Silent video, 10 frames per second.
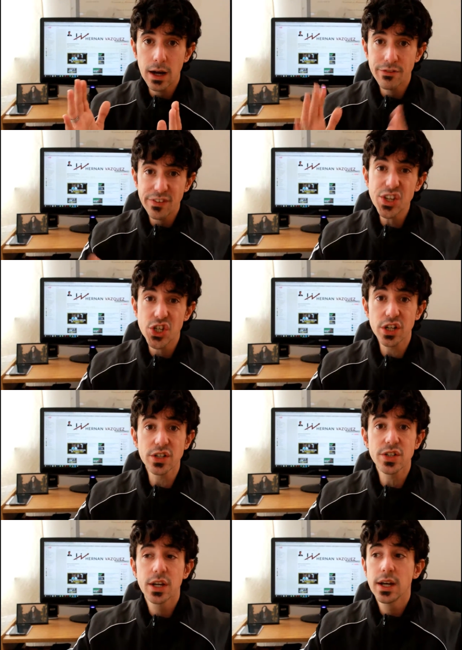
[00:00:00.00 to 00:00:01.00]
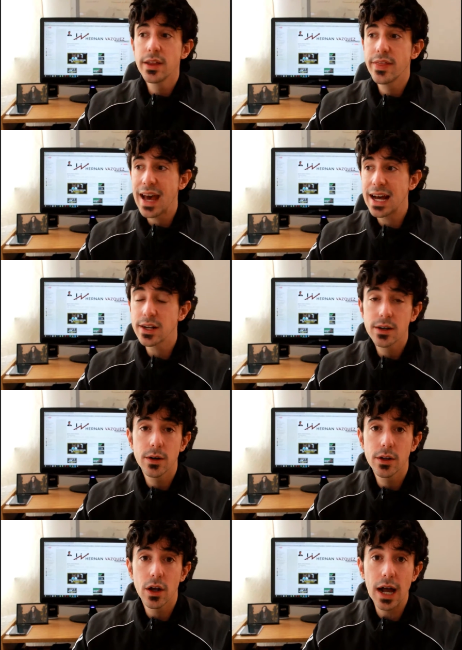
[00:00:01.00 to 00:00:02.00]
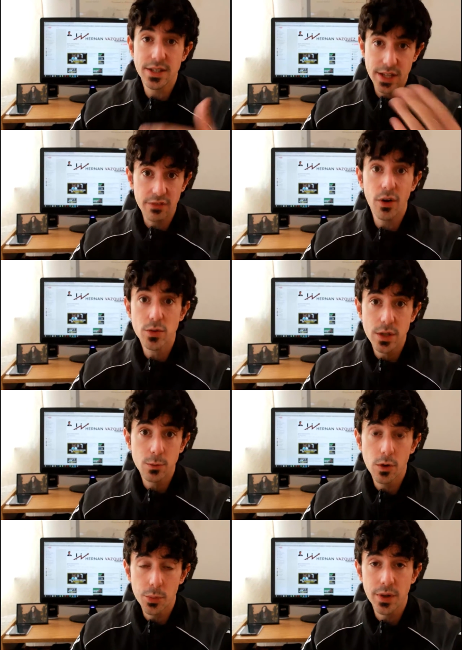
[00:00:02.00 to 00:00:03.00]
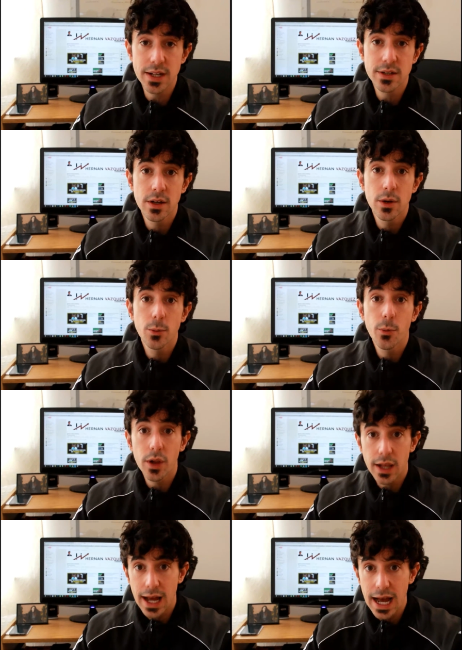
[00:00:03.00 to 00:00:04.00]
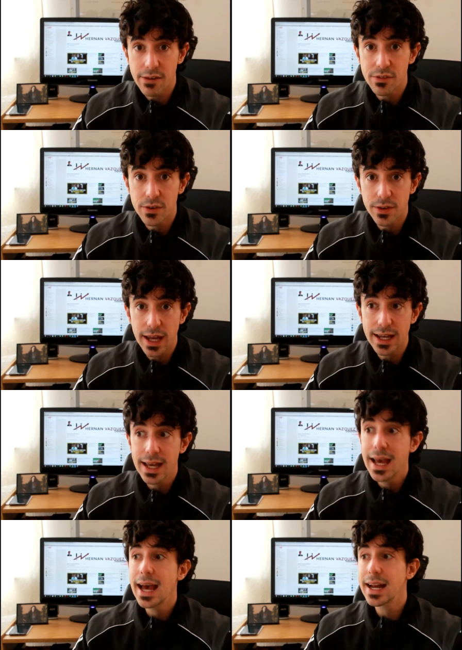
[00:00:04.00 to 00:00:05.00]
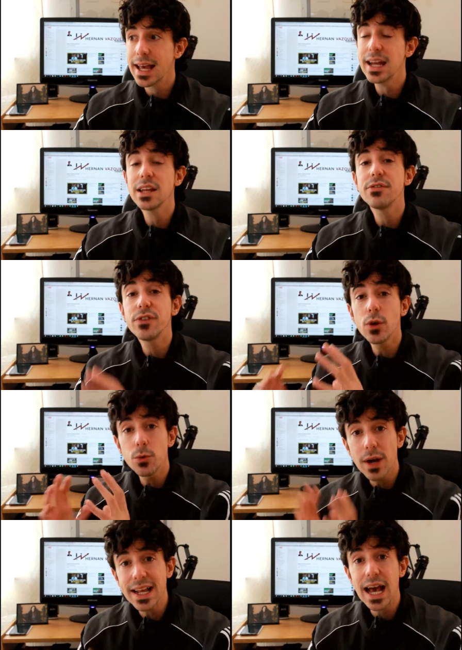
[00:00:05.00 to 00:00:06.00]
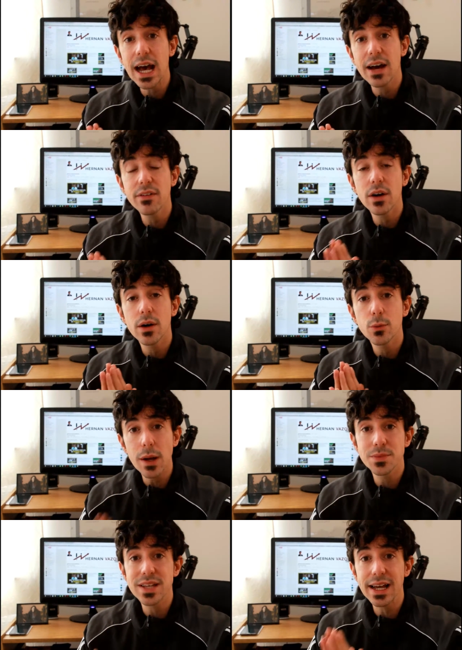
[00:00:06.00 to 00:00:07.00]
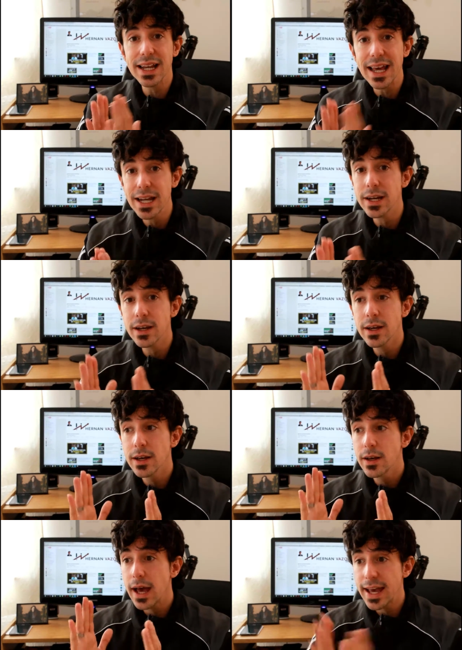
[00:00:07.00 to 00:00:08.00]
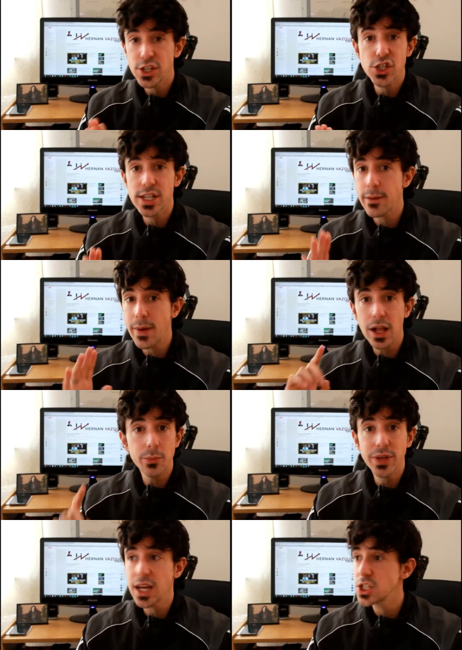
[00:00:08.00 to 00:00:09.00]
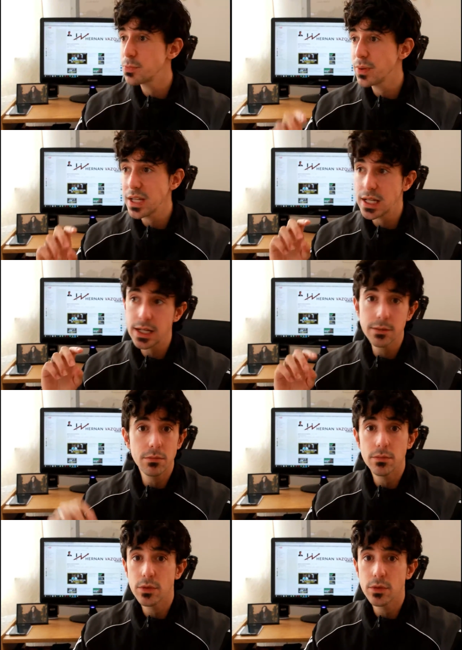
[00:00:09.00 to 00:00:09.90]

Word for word: features that a self-hosted WordPress will have, okay? And again, if you already have a website in HTML, PHP,